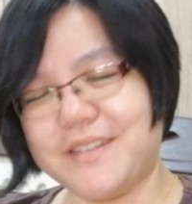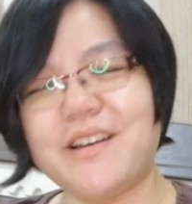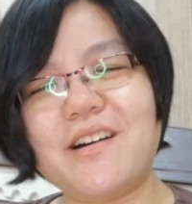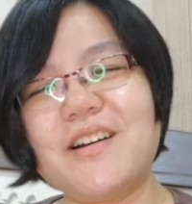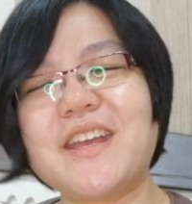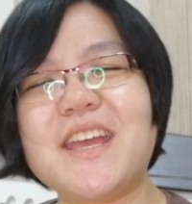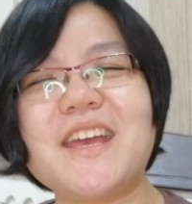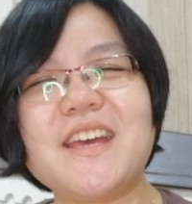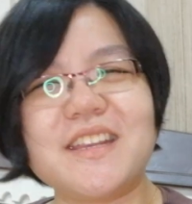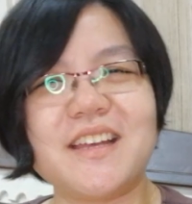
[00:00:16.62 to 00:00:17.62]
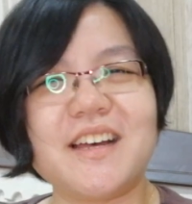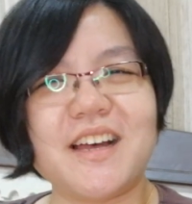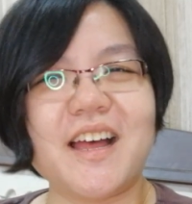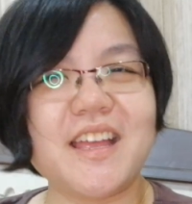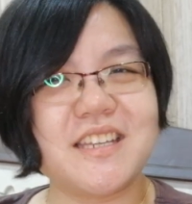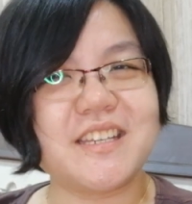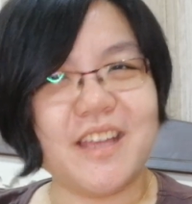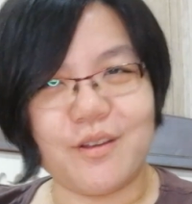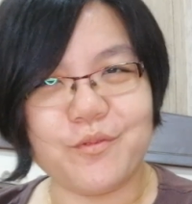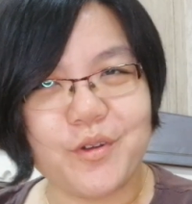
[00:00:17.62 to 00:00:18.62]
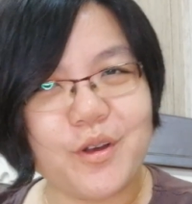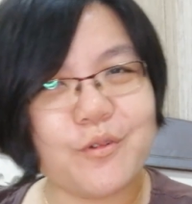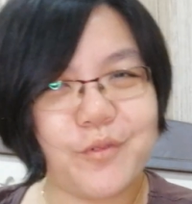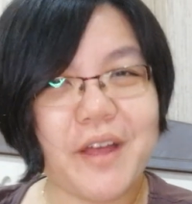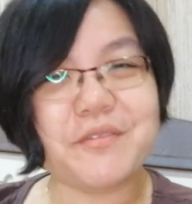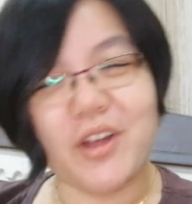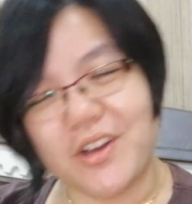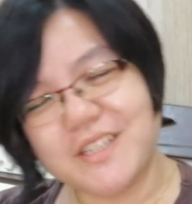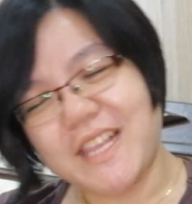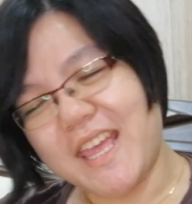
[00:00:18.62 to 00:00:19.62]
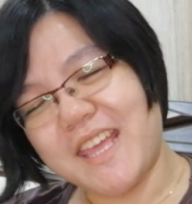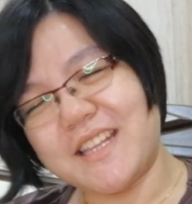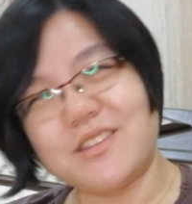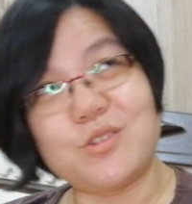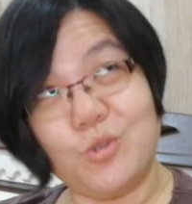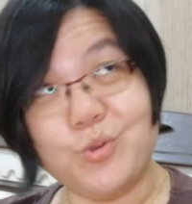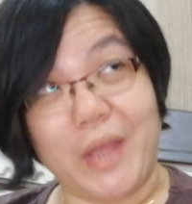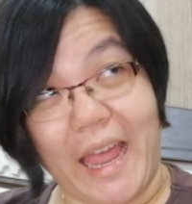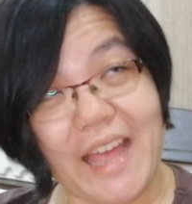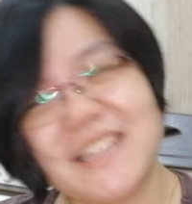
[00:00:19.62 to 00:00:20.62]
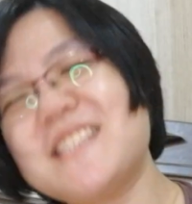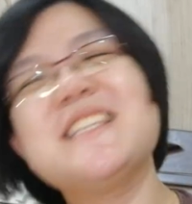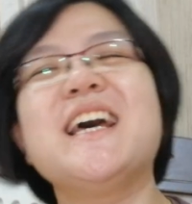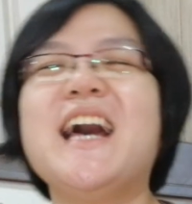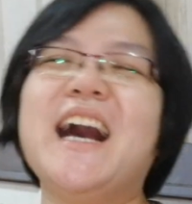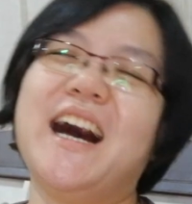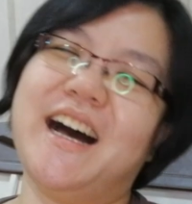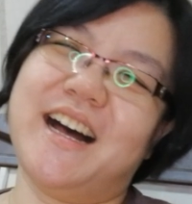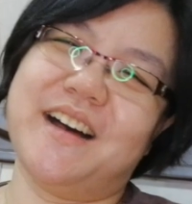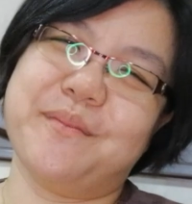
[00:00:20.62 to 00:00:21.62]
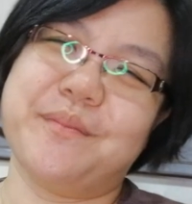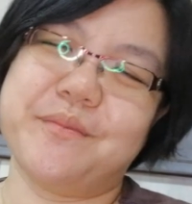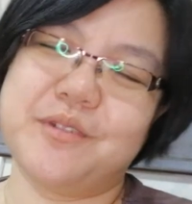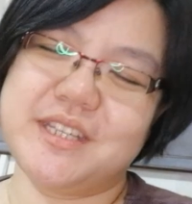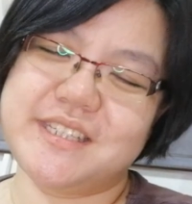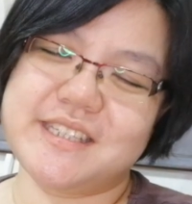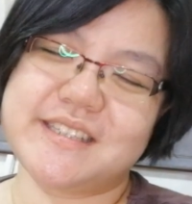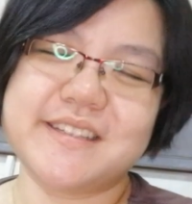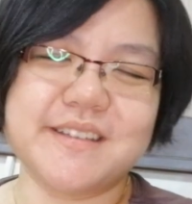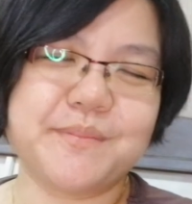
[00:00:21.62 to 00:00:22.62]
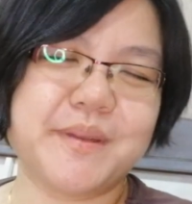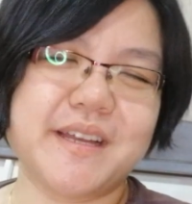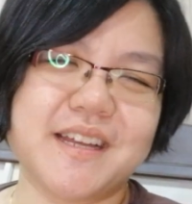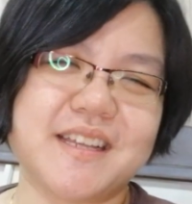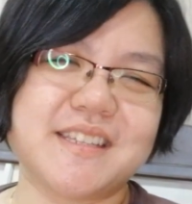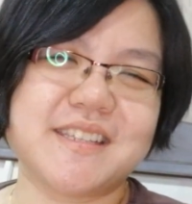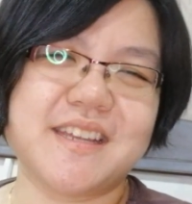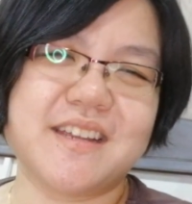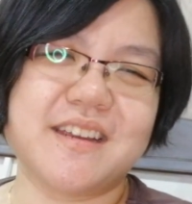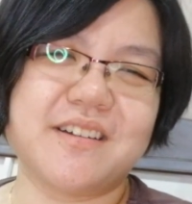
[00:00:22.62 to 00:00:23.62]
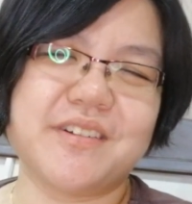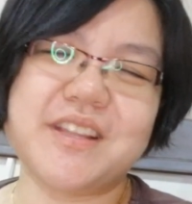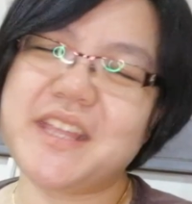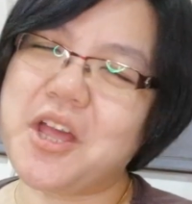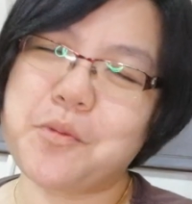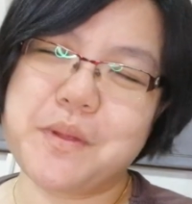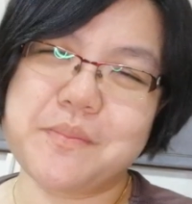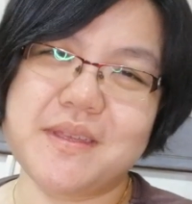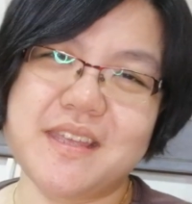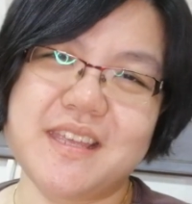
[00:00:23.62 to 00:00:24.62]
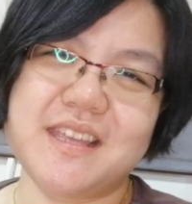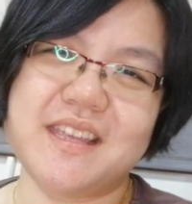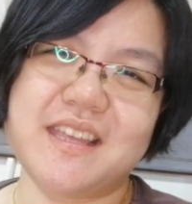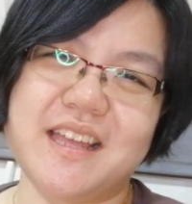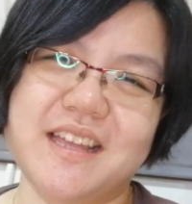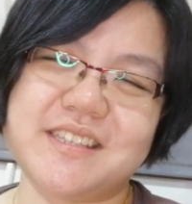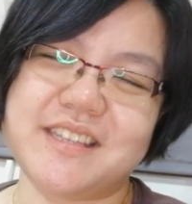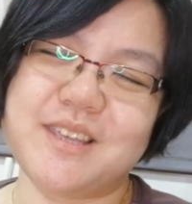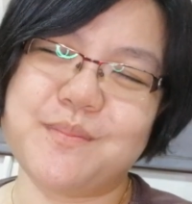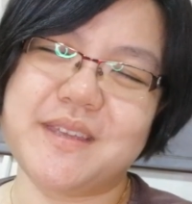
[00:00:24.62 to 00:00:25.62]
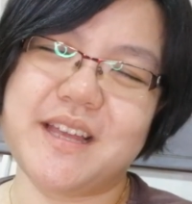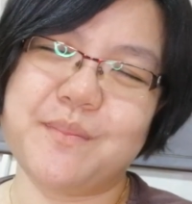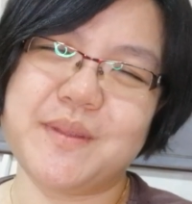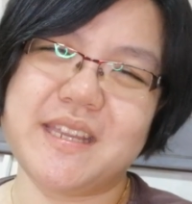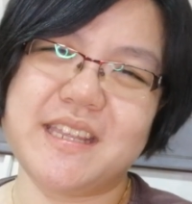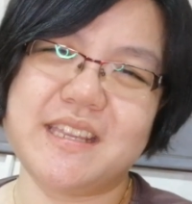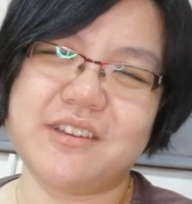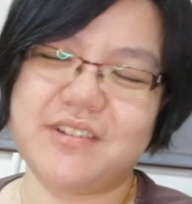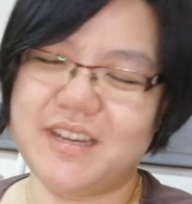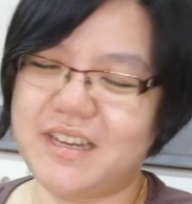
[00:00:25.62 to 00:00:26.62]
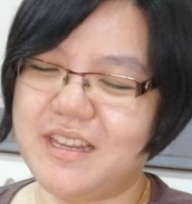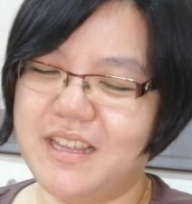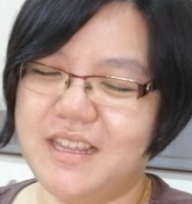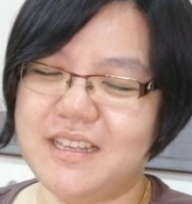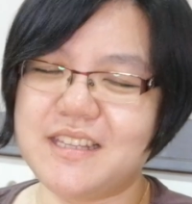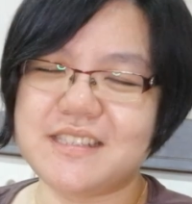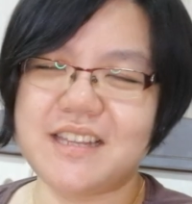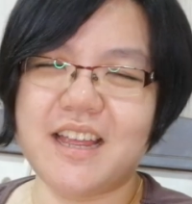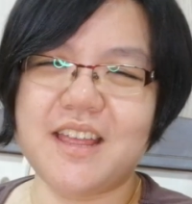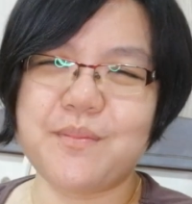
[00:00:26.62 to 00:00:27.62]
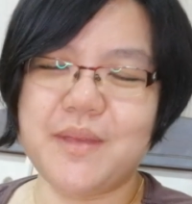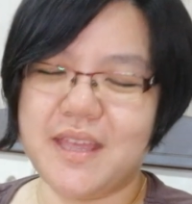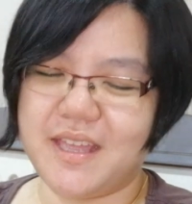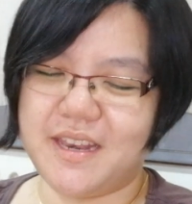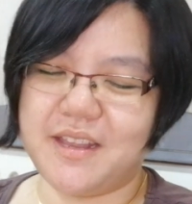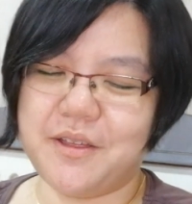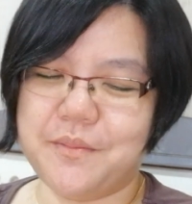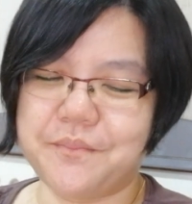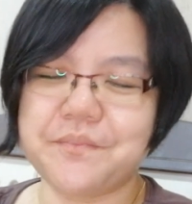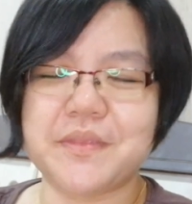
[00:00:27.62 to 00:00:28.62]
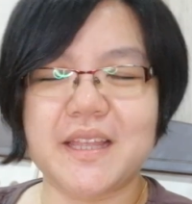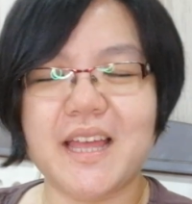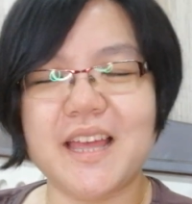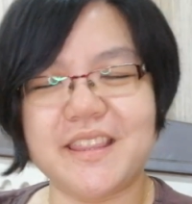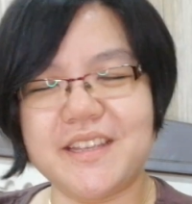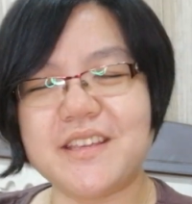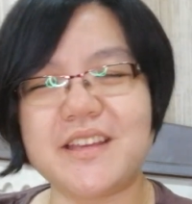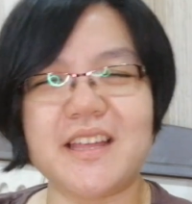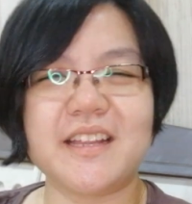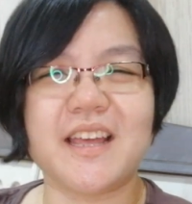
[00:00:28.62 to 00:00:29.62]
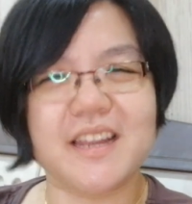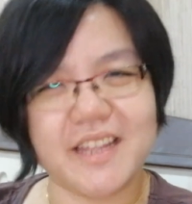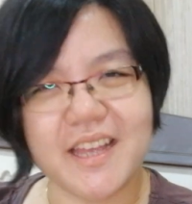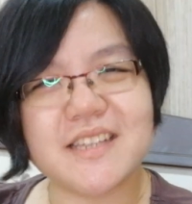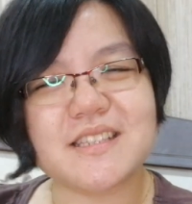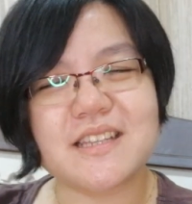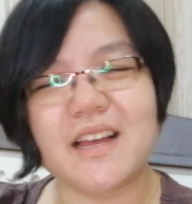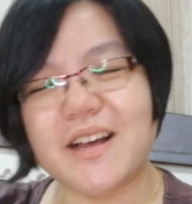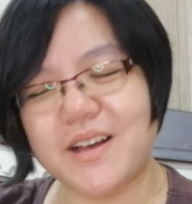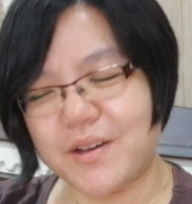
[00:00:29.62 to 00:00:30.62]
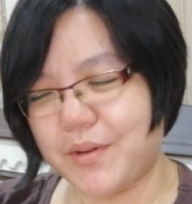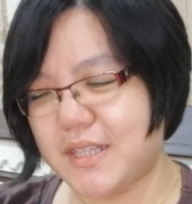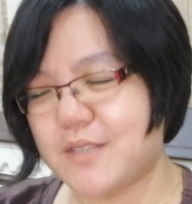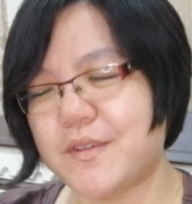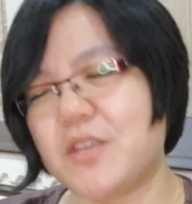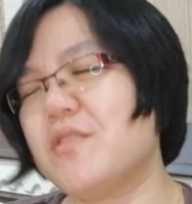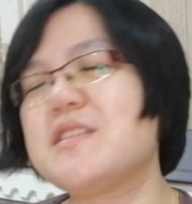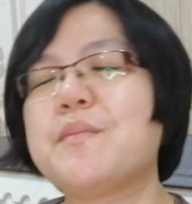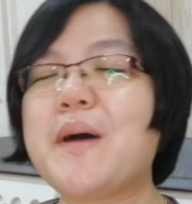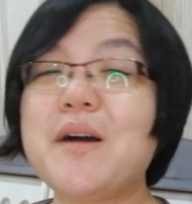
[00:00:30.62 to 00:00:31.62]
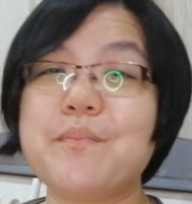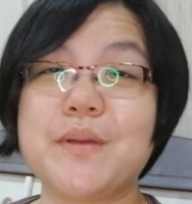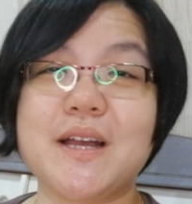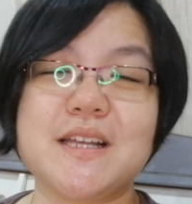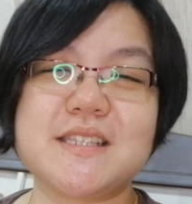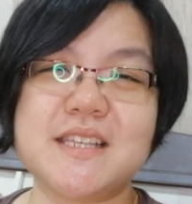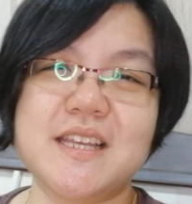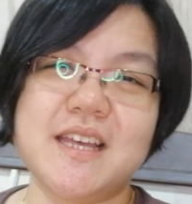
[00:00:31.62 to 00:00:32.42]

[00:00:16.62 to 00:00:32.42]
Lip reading: dog, and I actually have 5 dogs and 2 cats, which is good because they're really helping me to keep me company during this time. And I think you can kind of guess what this video is about because